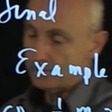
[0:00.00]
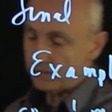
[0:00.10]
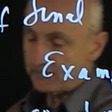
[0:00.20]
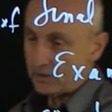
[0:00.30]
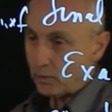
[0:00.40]

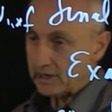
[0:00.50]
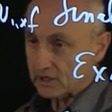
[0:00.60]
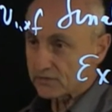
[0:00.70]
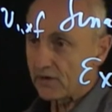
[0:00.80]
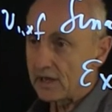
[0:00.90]
but
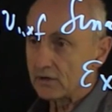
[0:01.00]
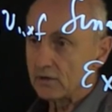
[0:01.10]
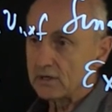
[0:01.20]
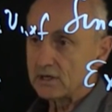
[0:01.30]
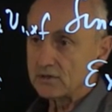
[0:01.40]
V1x
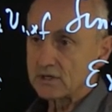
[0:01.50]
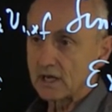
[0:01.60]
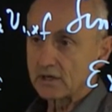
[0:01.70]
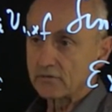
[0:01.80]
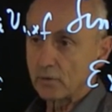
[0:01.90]
final is
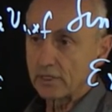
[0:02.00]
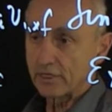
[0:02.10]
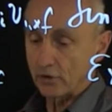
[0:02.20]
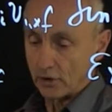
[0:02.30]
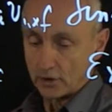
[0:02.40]
negative 1
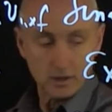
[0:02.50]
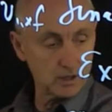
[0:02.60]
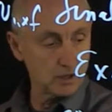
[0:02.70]
third.